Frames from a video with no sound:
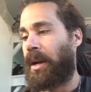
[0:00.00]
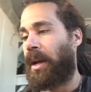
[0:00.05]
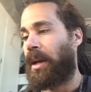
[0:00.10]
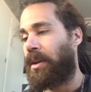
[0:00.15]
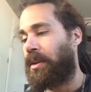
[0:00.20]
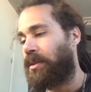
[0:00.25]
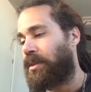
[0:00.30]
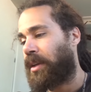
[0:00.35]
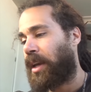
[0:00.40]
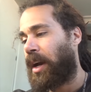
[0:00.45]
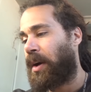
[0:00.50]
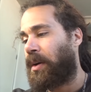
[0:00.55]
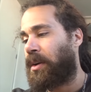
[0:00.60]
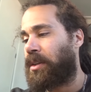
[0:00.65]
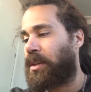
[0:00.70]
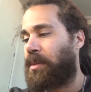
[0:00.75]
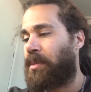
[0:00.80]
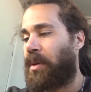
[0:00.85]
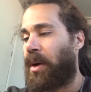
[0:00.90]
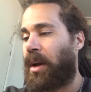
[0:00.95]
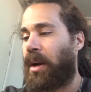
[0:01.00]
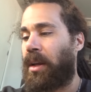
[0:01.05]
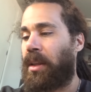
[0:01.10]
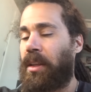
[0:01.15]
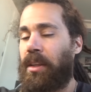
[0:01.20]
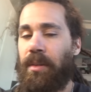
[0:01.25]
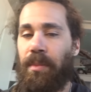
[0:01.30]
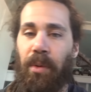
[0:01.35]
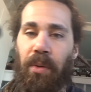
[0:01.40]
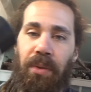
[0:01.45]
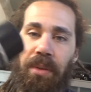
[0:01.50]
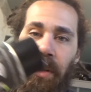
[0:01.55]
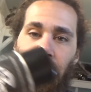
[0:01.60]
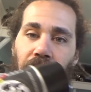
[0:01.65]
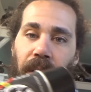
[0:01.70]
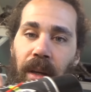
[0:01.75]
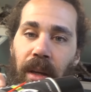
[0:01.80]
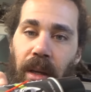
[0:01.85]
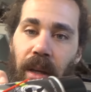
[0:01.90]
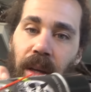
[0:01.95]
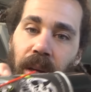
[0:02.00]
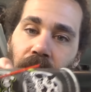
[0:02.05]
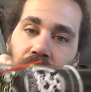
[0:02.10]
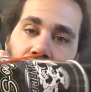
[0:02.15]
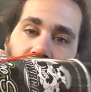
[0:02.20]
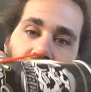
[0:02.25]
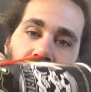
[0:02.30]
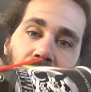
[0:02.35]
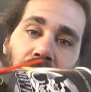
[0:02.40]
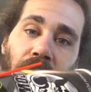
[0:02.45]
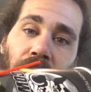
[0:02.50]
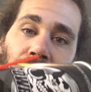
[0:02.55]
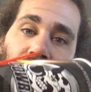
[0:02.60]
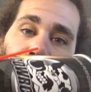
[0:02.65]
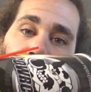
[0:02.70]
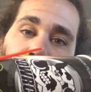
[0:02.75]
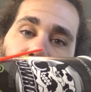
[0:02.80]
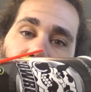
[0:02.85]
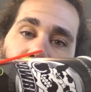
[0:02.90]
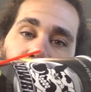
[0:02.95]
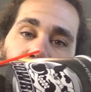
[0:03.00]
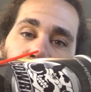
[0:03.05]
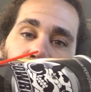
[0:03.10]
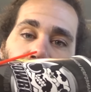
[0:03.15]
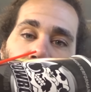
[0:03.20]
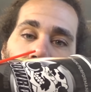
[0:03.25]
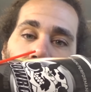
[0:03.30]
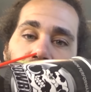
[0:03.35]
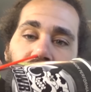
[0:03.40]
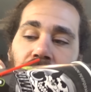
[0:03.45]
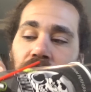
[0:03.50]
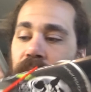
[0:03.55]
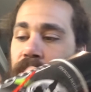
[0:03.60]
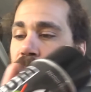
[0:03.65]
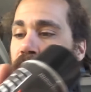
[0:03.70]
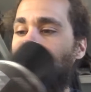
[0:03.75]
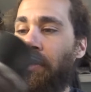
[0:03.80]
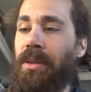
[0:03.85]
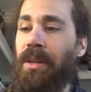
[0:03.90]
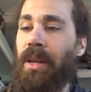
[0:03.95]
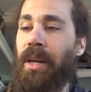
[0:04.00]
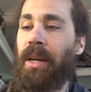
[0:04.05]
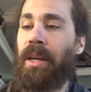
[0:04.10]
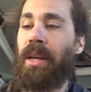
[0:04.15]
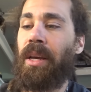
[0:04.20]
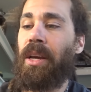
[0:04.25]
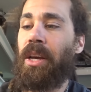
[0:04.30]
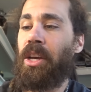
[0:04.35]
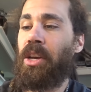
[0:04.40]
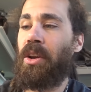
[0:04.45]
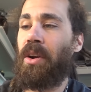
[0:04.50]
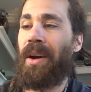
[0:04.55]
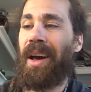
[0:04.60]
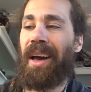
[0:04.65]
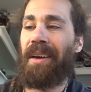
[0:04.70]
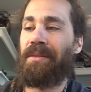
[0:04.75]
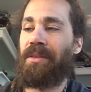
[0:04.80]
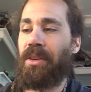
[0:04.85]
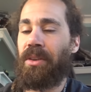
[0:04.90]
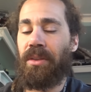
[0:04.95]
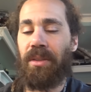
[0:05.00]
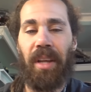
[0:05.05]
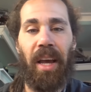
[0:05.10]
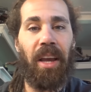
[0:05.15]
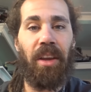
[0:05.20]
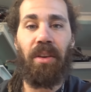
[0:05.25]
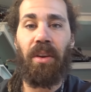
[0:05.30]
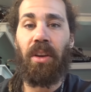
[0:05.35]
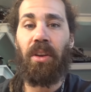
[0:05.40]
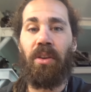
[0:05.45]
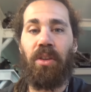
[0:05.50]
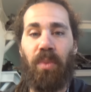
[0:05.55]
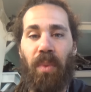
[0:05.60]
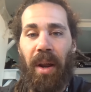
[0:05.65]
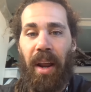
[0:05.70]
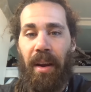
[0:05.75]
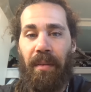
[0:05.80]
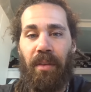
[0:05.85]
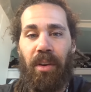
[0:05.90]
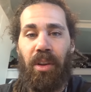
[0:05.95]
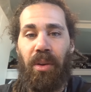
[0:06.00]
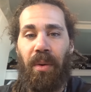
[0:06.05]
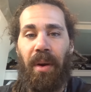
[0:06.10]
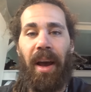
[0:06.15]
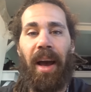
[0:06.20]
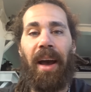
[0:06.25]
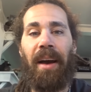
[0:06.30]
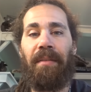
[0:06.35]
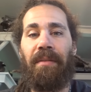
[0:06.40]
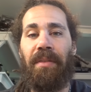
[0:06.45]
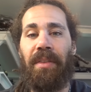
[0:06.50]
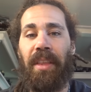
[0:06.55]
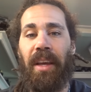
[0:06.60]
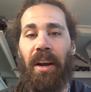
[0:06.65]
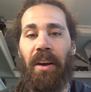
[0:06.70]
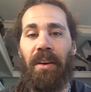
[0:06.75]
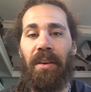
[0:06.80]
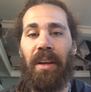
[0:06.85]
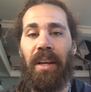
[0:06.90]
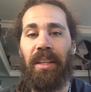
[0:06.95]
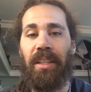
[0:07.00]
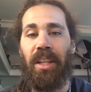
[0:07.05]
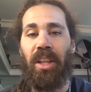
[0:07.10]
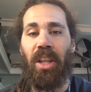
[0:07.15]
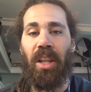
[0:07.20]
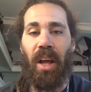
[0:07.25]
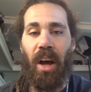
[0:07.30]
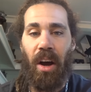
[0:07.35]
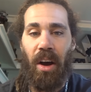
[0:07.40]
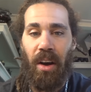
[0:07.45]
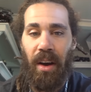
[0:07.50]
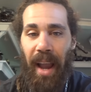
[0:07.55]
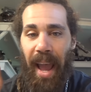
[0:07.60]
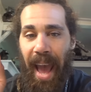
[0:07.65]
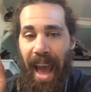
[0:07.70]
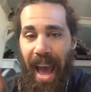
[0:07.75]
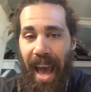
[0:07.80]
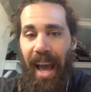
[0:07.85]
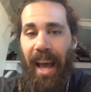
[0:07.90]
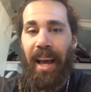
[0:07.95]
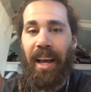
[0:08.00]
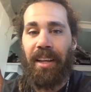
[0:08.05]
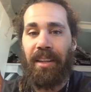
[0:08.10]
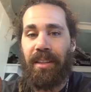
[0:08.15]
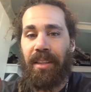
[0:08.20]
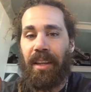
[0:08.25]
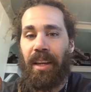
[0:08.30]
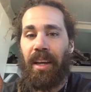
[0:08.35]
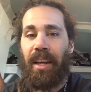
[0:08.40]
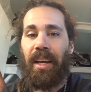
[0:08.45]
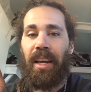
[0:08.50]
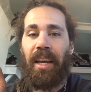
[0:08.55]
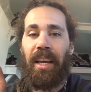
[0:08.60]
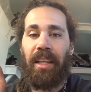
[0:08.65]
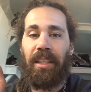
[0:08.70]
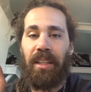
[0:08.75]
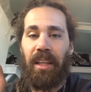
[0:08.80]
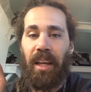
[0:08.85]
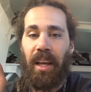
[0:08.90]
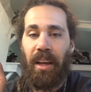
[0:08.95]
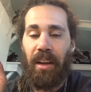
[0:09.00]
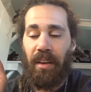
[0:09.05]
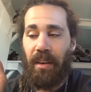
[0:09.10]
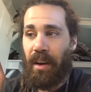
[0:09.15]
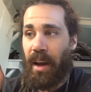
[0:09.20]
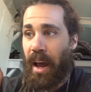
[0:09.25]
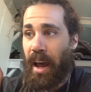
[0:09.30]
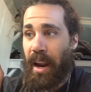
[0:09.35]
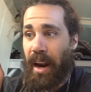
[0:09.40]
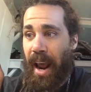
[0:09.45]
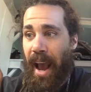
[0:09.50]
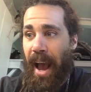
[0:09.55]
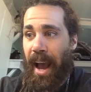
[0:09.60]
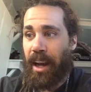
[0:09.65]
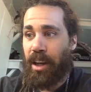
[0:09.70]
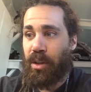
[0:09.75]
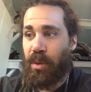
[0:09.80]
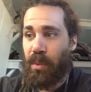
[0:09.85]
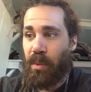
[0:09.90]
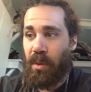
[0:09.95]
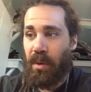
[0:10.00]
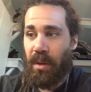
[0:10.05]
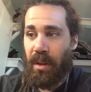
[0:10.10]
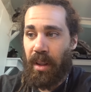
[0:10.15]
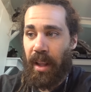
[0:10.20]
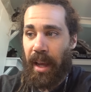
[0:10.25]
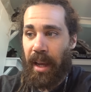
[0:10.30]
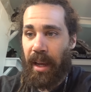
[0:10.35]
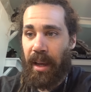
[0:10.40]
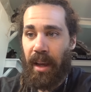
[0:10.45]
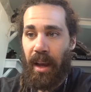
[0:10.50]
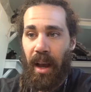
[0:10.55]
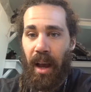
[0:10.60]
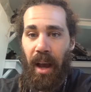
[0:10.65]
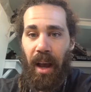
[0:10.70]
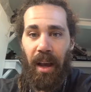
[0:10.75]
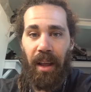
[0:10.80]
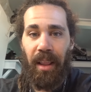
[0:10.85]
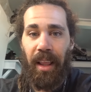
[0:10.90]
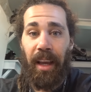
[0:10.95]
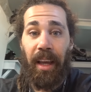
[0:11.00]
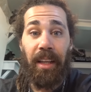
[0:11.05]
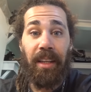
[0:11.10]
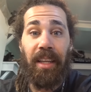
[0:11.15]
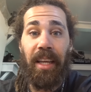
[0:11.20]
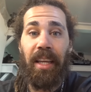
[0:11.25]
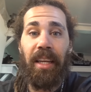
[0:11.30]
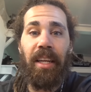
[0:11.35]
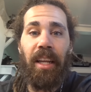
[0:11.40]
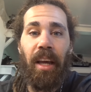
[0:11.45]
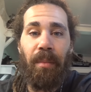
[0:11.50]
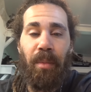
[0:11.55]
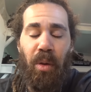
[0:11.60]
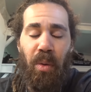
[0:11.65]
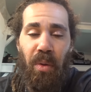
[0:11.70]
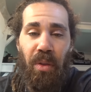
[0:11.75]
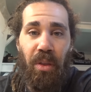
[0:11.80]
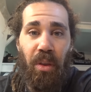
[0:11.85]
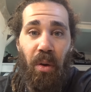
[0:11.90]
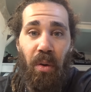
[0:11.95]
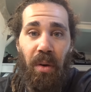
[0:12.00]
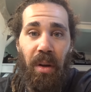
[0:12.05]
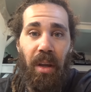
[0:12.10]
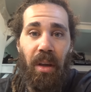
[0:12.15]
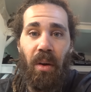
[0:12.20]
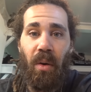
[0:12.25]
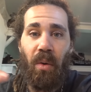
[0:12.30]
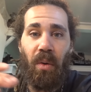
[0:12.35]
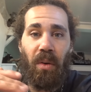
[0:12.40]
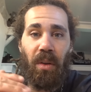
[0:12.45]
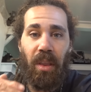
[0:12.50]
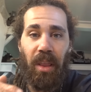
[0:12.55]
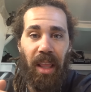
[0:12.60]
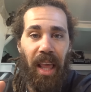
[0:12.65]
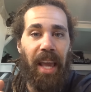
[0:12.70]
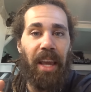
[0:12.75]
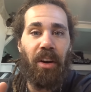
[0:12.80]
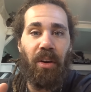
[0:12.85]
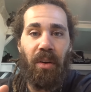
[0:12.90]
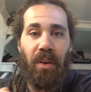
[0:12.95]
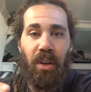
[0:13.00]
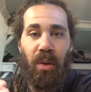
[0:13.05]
I use CalRC product, this Mousse Slick. So I'll use Mousse Slick. You don't have to use that. You can use whatever you have there, as long as it's an actual like a 10W30 or lighter.